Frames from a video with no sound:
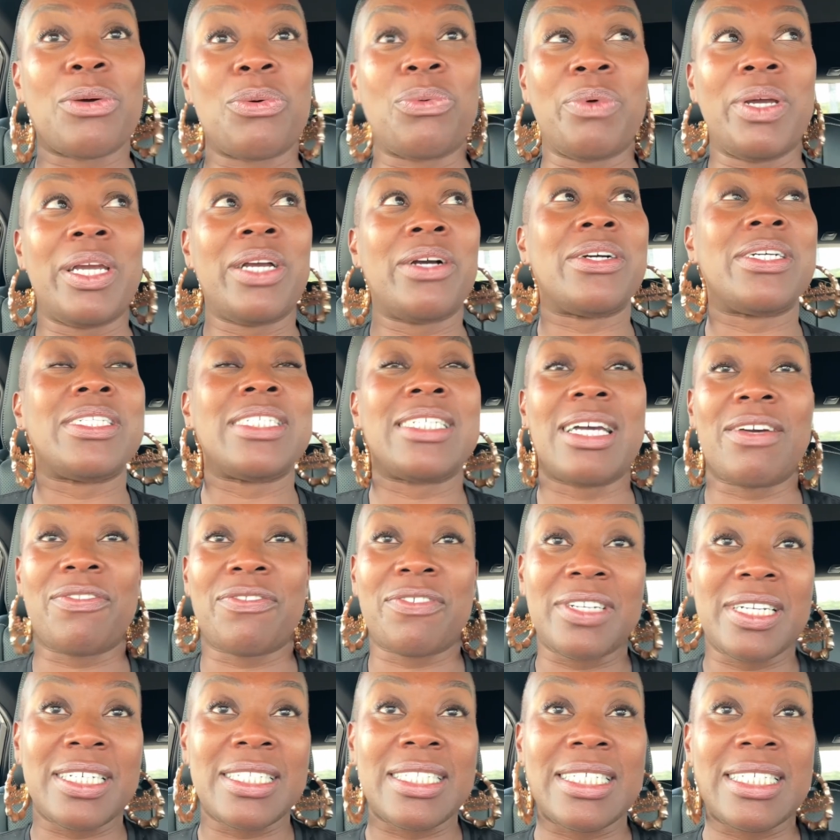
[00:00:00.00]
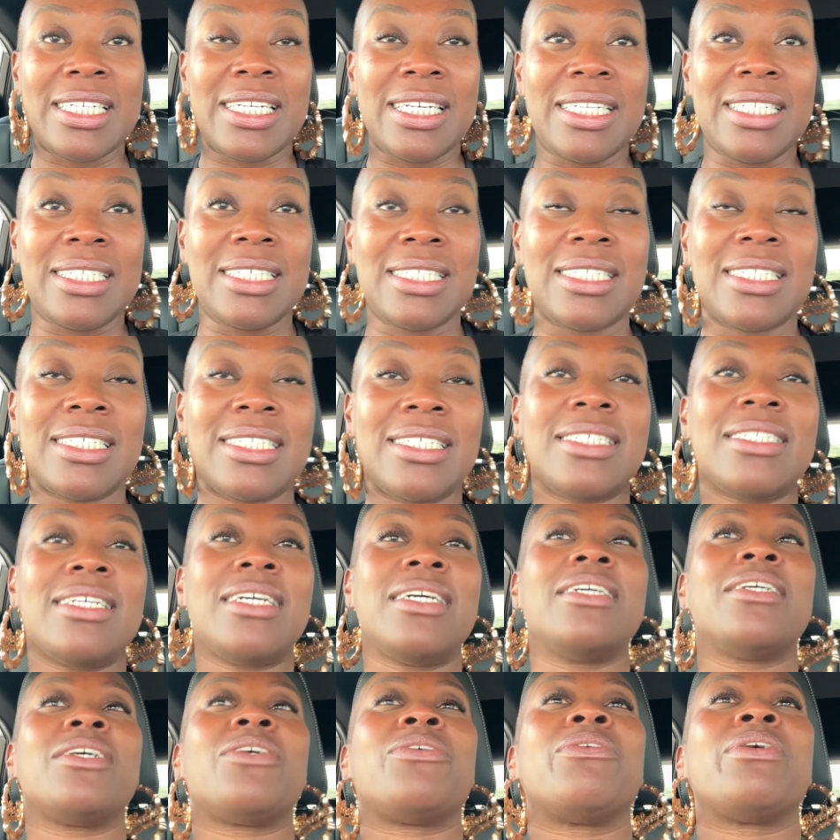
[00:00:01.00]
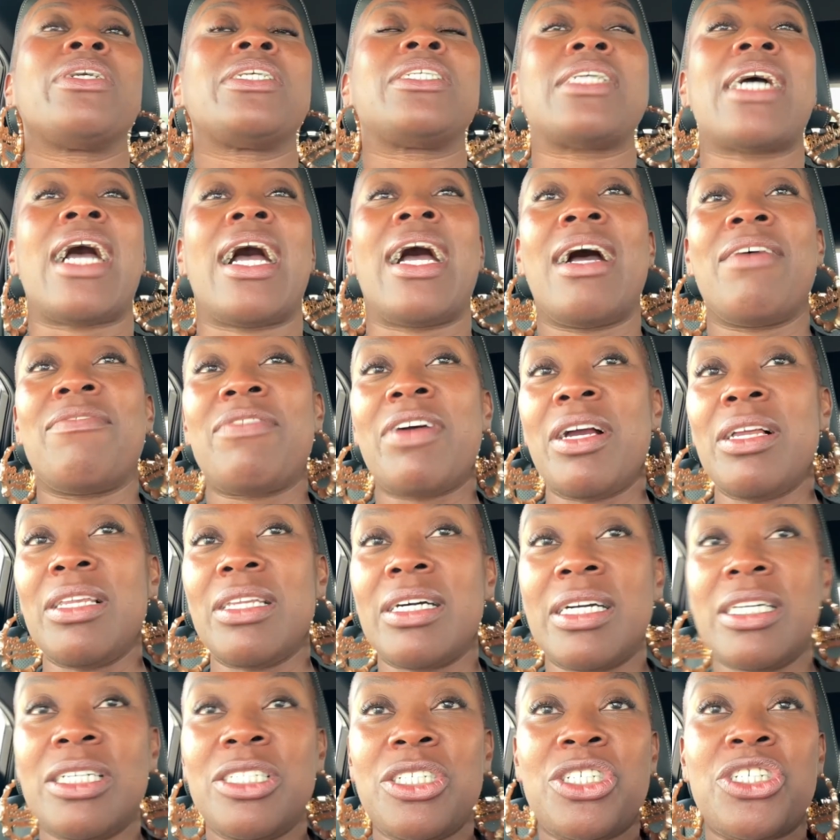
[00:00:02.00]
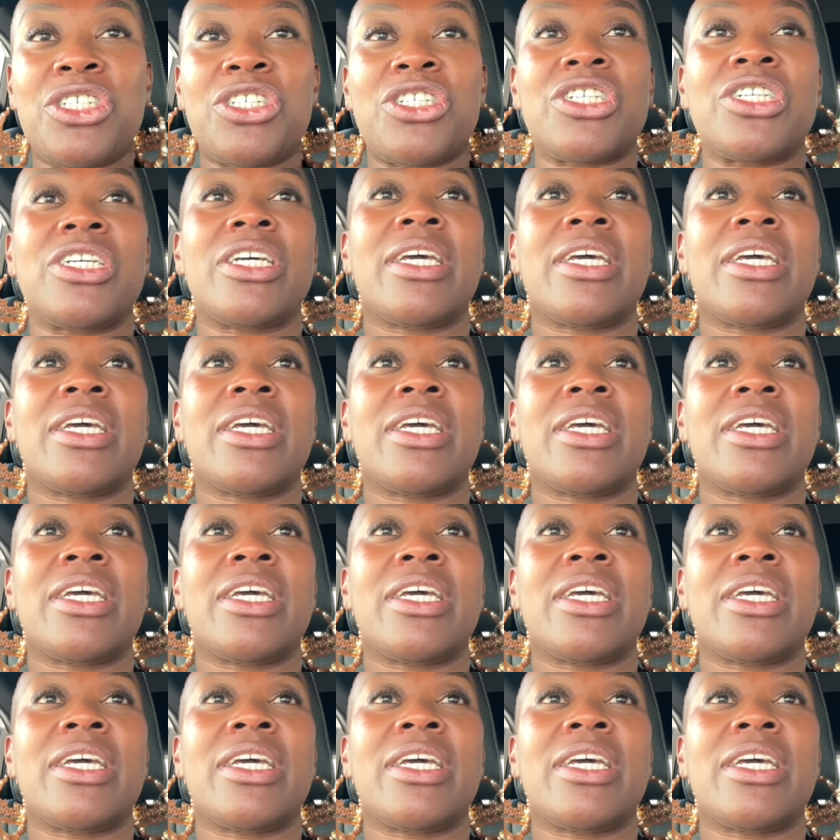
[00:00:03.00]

We are definitely going to have our lunch